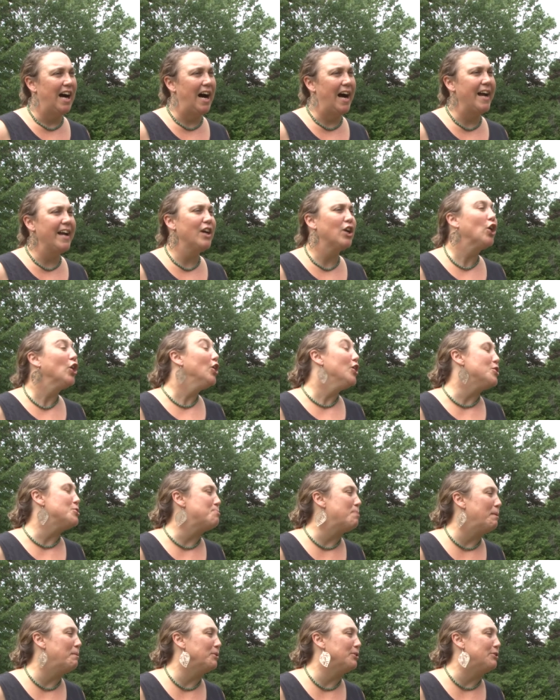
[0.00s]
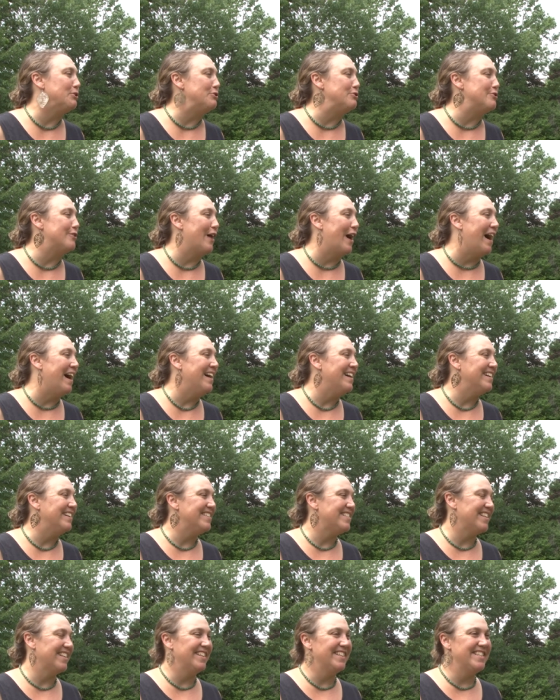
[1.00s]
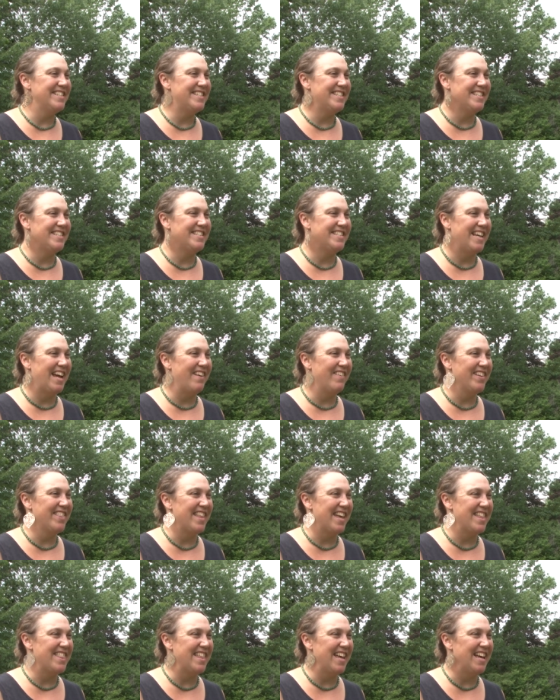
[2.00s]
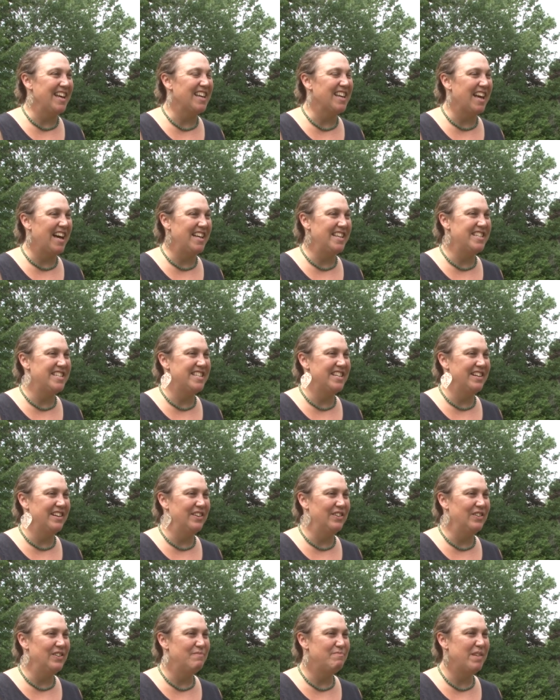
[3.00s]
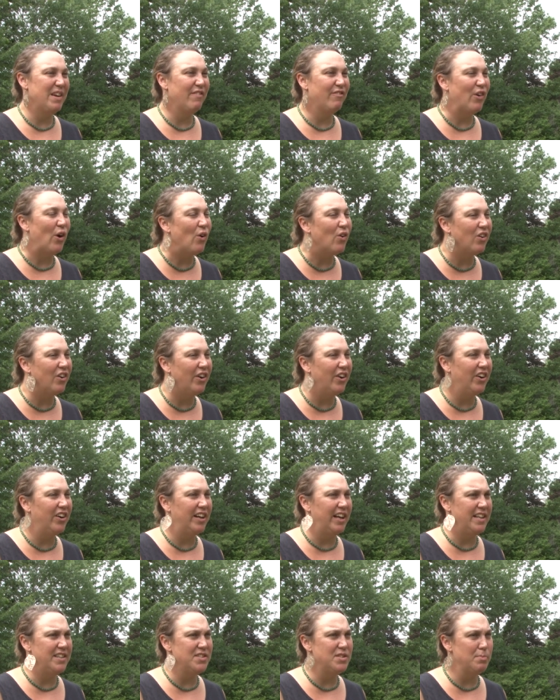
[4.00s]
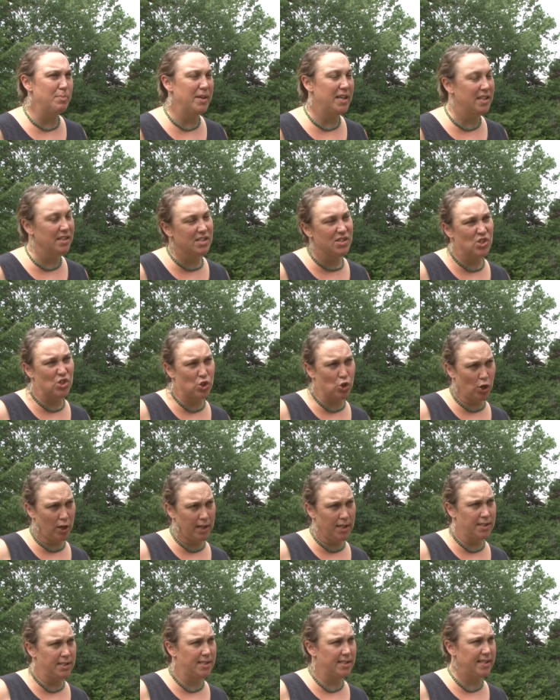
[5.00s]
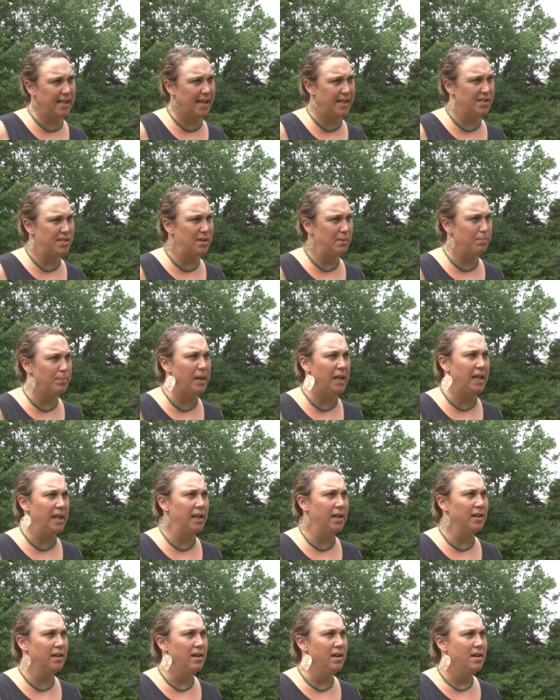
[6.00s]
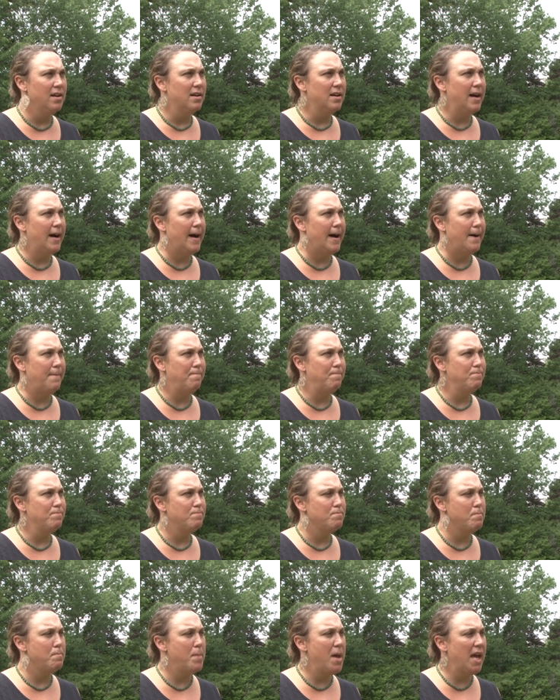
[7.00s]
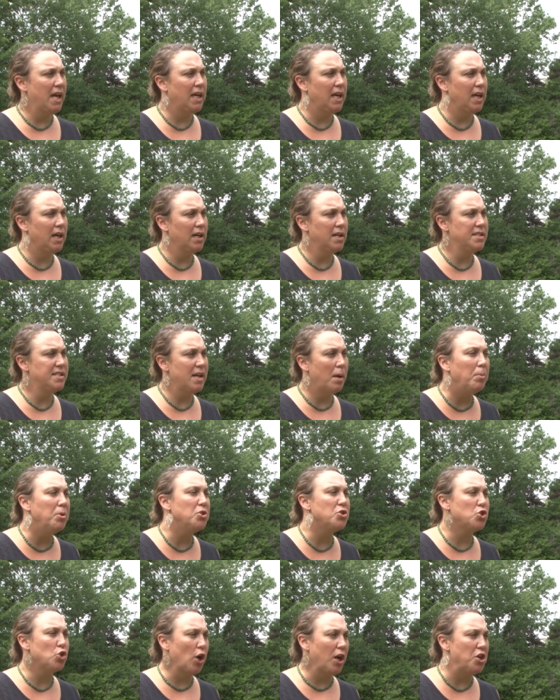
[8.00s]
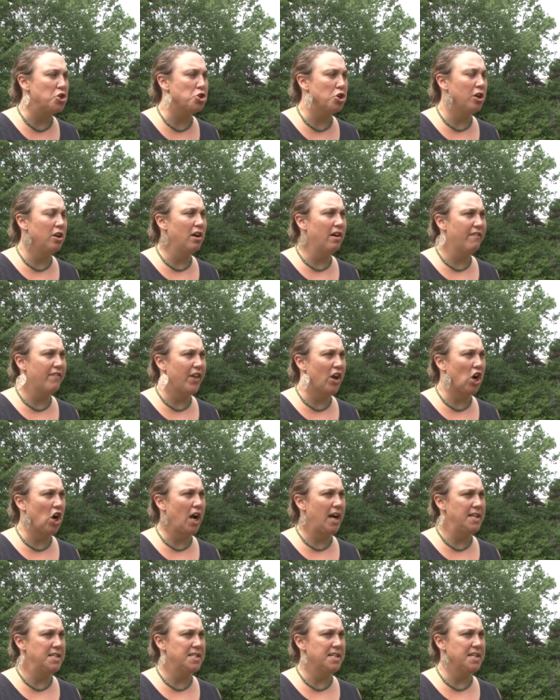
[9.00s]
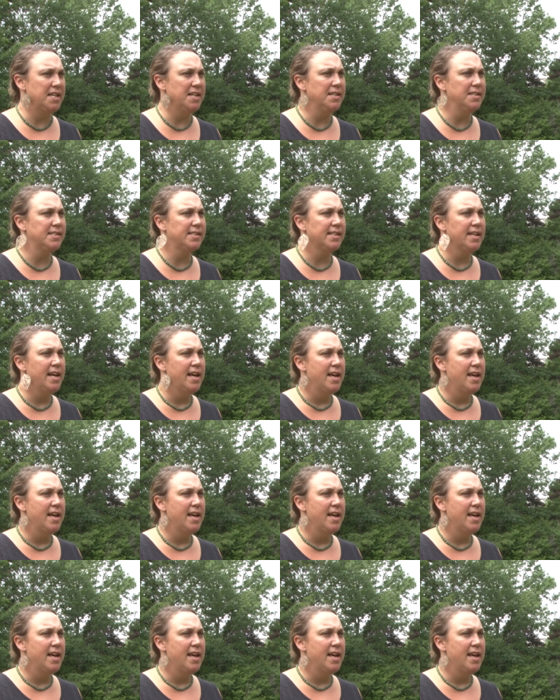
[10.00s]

I encourage people to do that, to, to say what they think and to be vocal and to be in the streets and to be um, making a demonstration of their ideas.